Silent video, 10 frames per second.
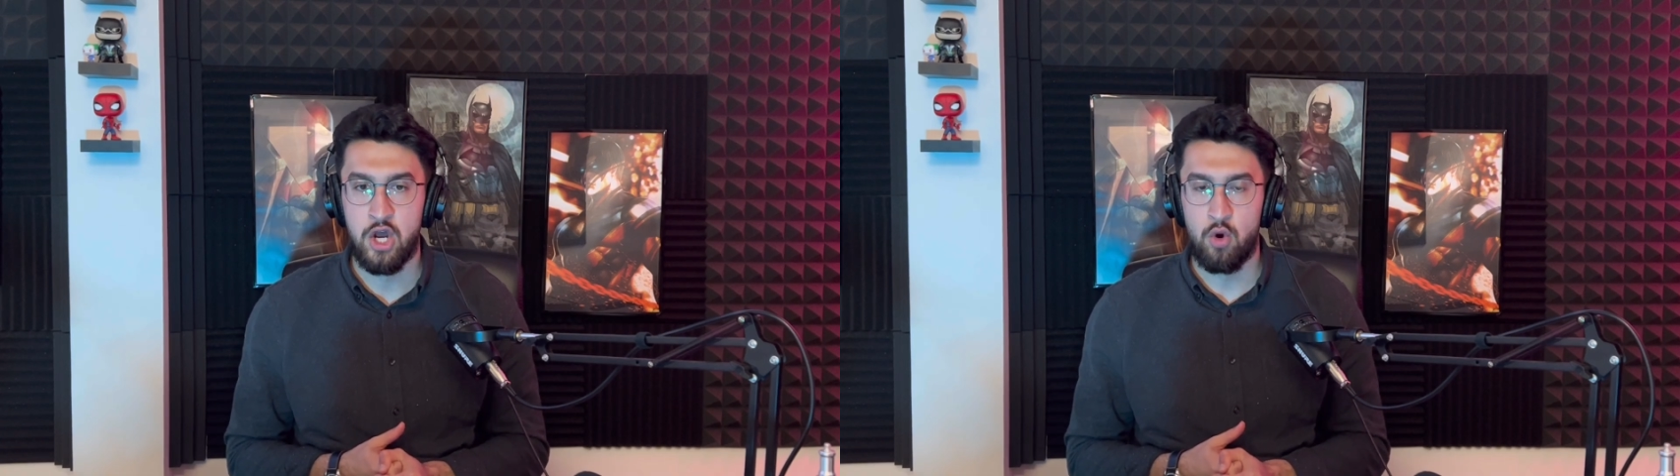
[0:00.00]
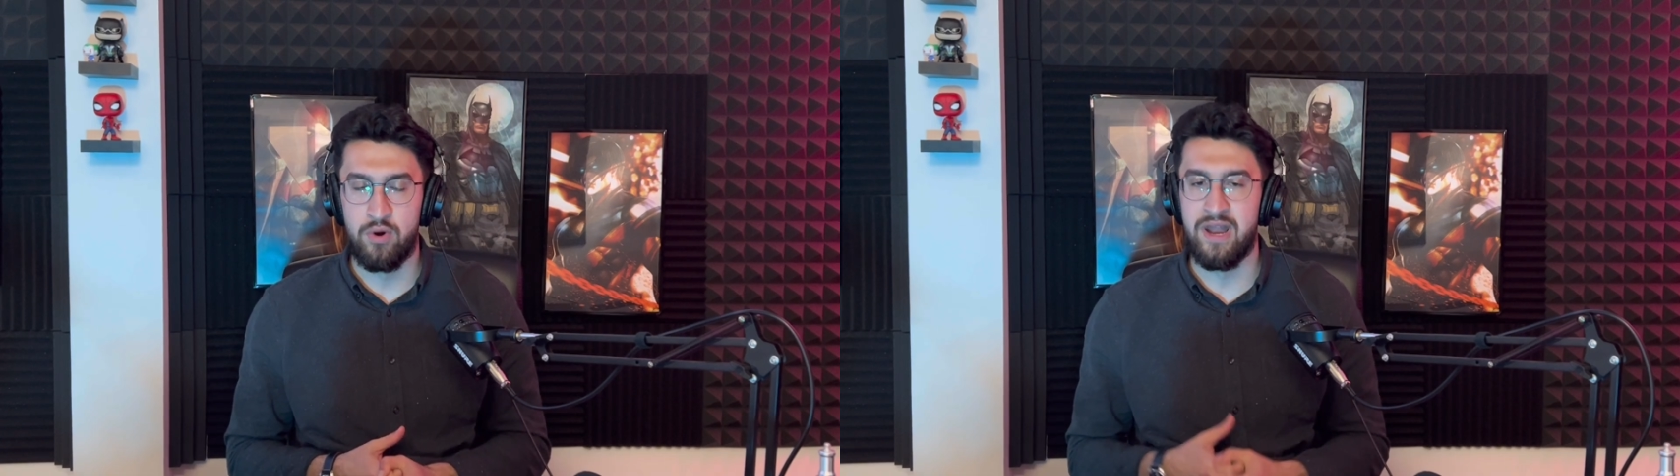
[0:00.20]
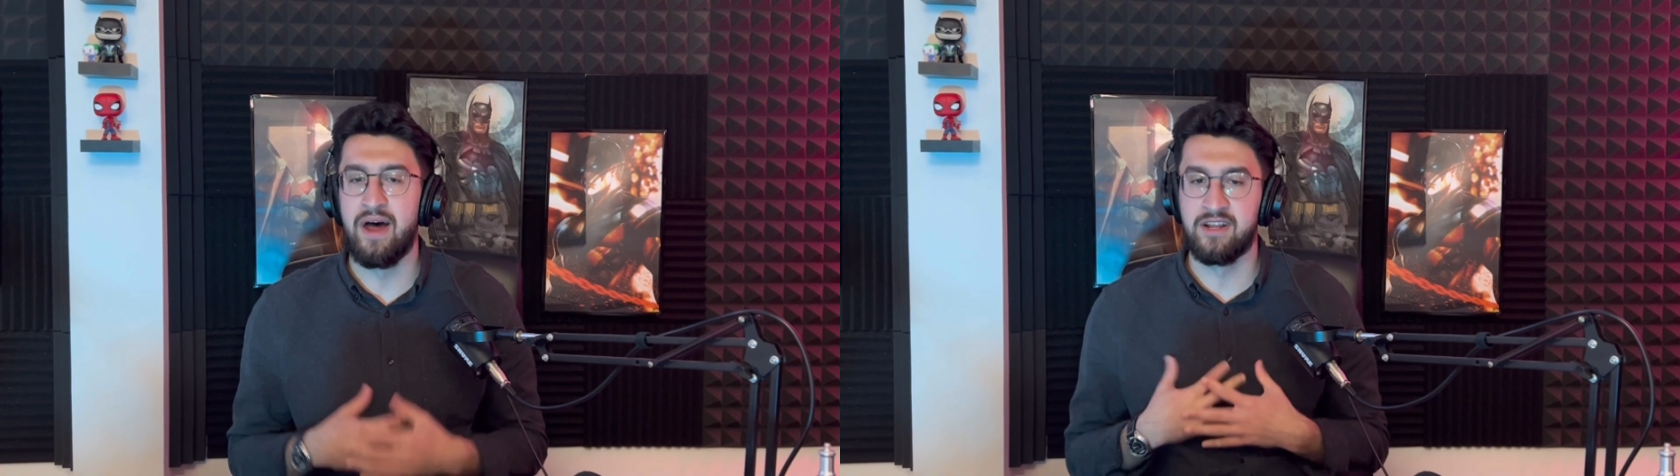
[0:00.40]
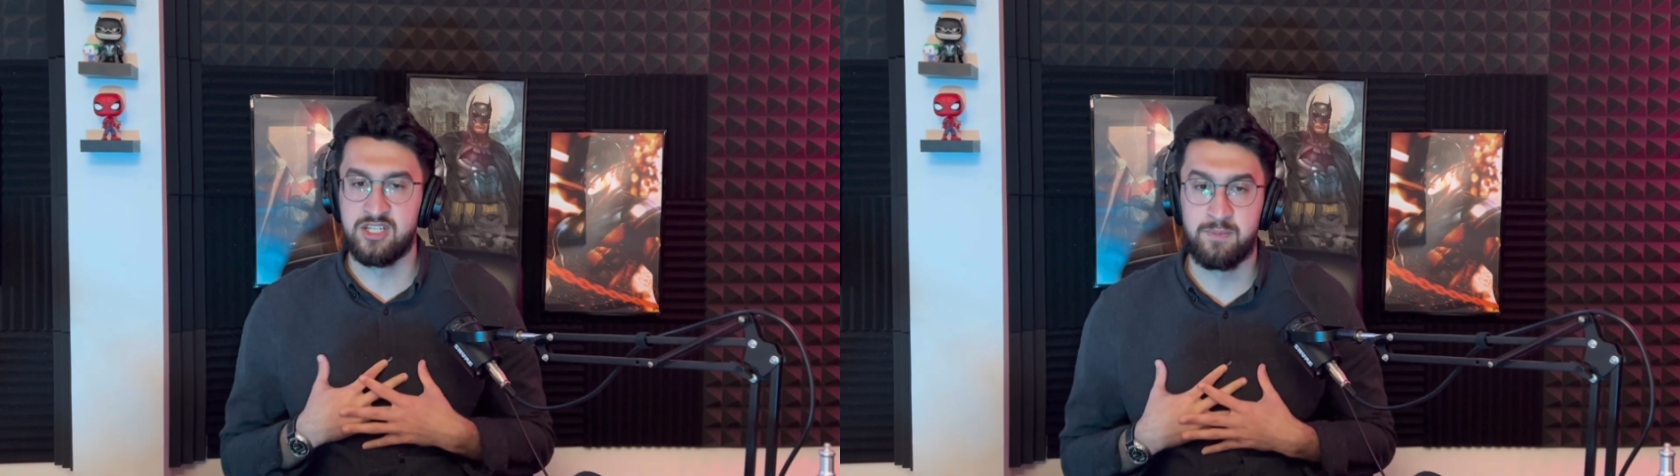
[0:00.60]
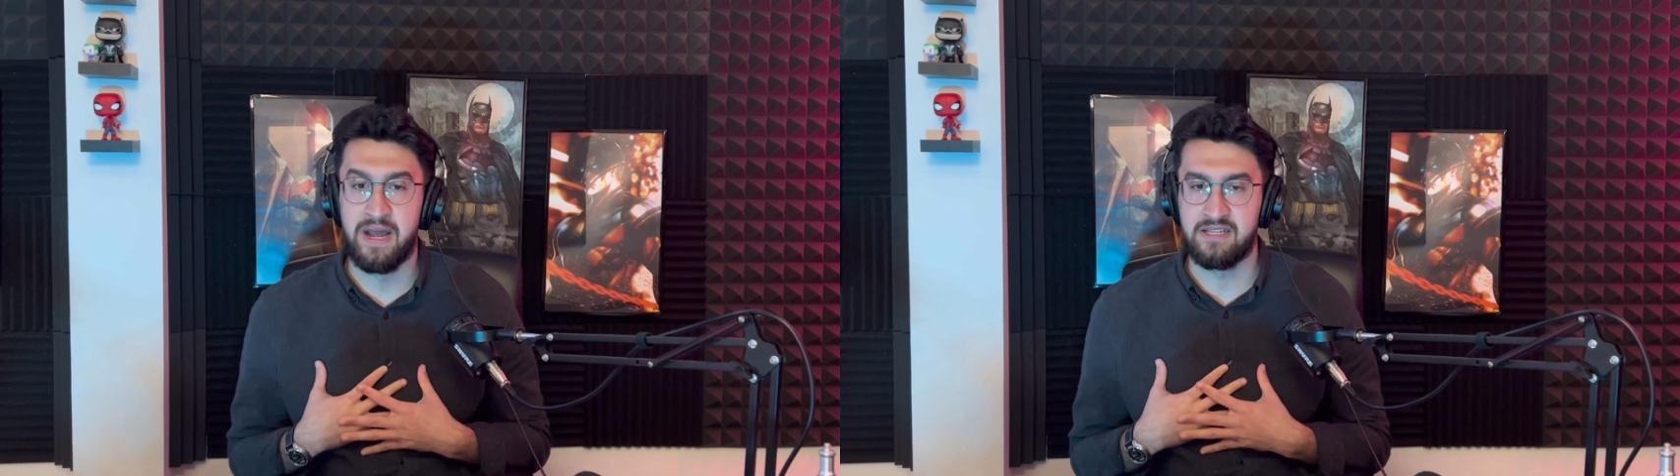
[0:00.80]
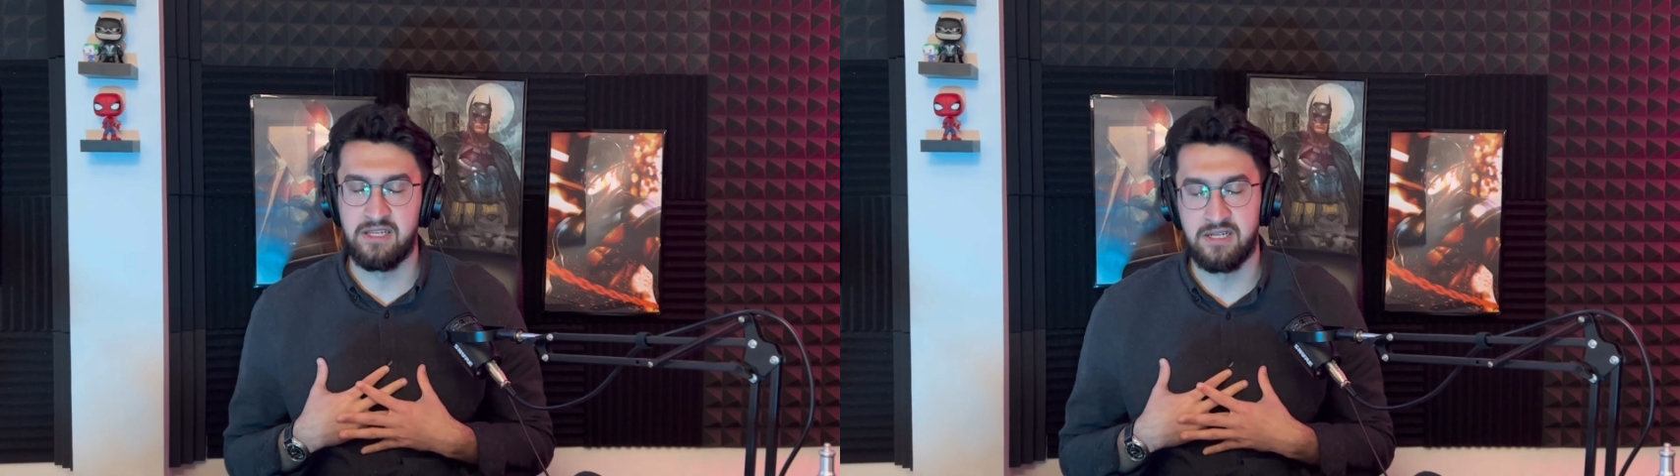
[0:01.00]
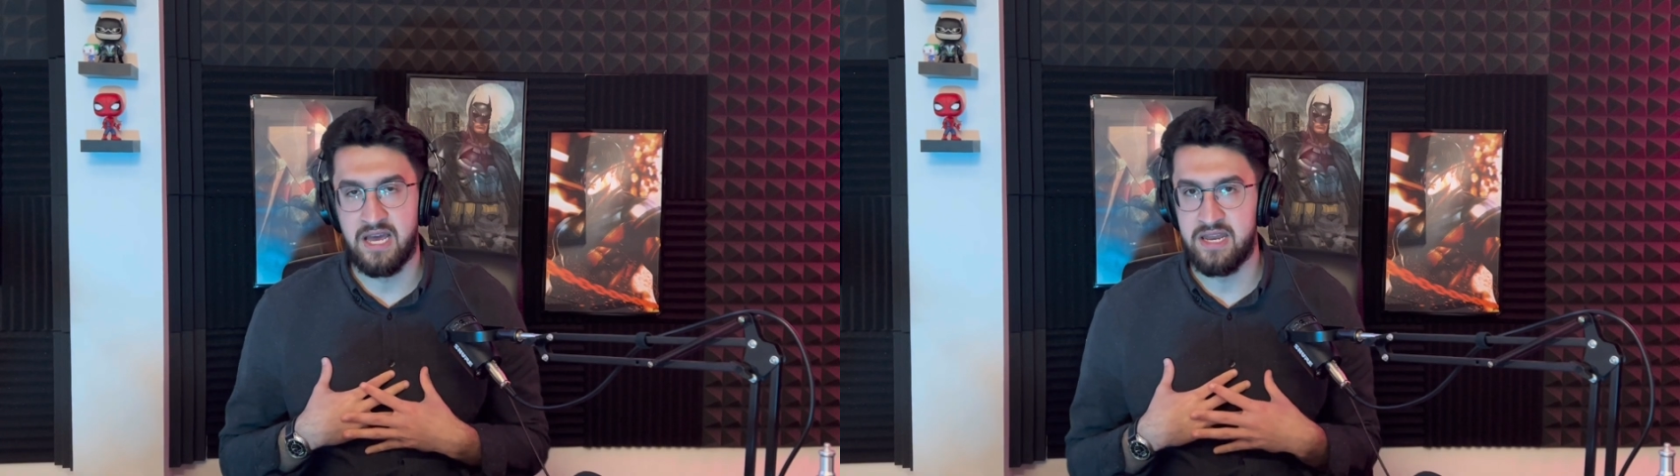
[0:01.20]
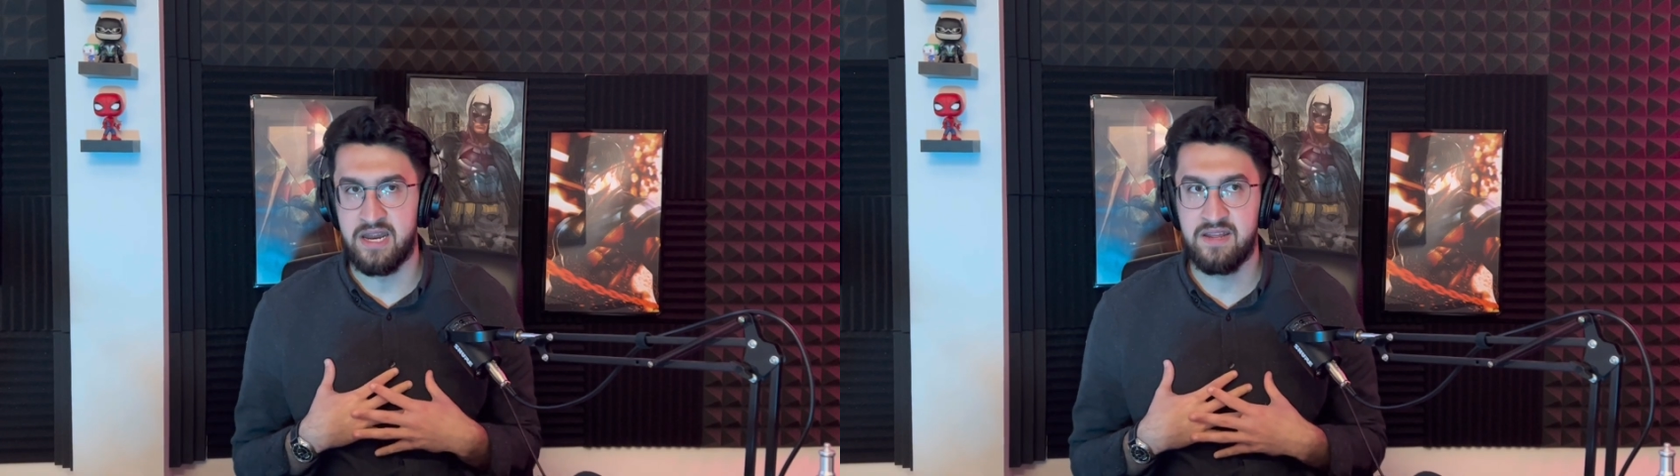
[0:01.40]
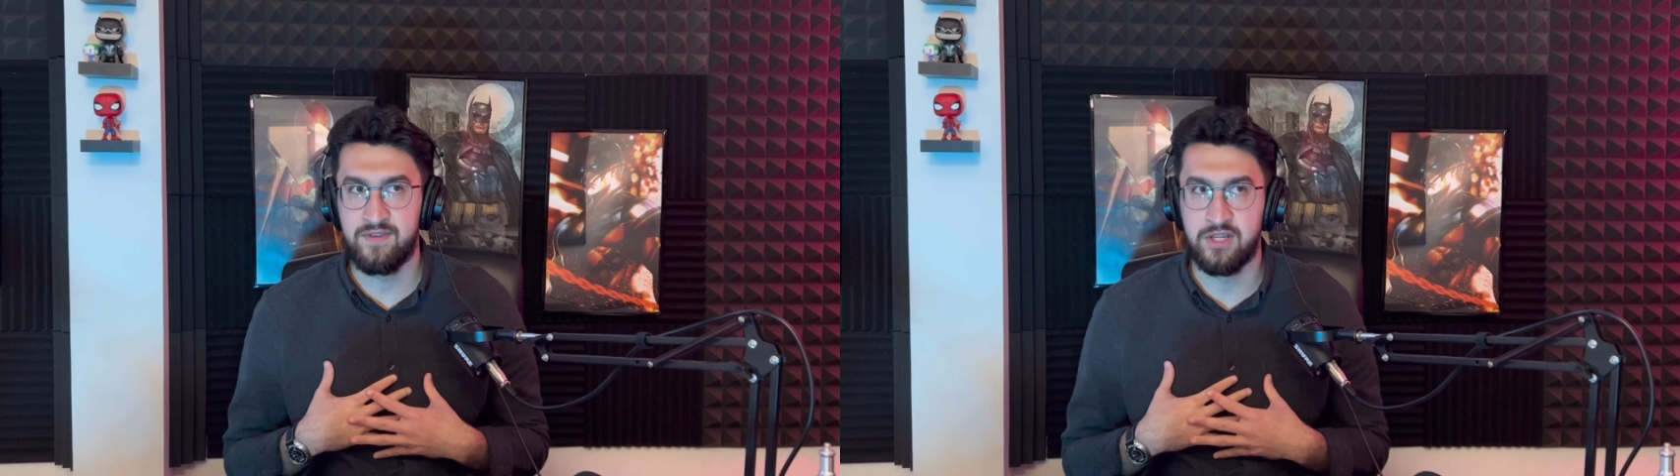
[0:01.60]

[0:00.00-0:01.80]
we're not expecting, not even